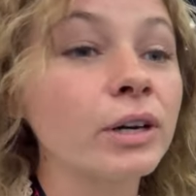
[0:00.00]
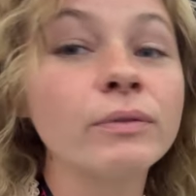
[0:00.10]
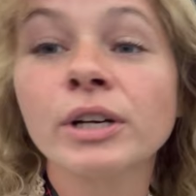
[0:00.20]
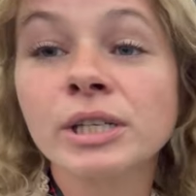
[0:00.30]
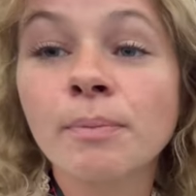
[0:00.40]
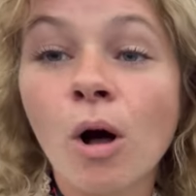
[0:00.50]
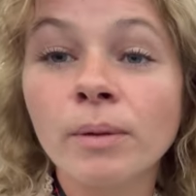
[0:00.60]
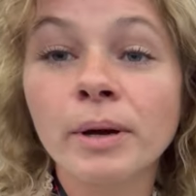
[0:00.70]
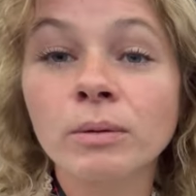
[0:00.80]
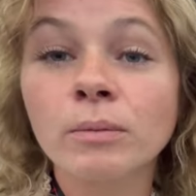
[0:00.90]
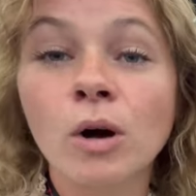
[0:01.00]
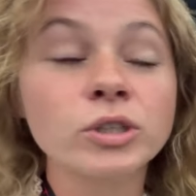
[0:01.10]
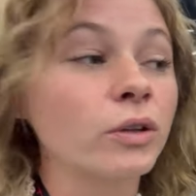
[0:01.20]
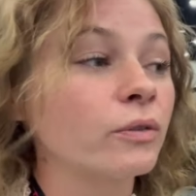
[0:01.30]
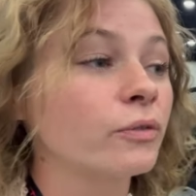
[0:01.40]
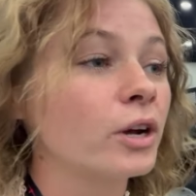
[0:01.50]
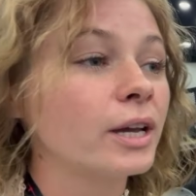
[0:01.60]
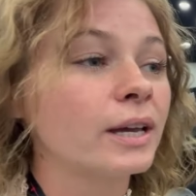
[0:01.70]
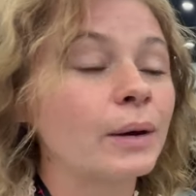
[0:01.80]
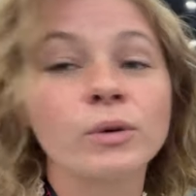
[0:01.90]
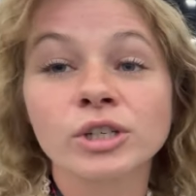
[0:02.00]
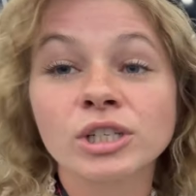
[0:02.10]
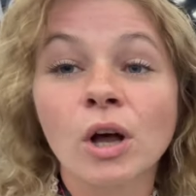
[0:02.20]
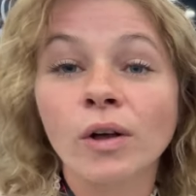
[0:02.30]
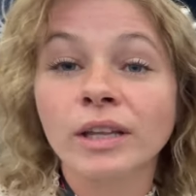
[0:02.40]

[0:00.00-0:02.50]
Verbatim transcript: very small amount of mulch on the front and we're just hauling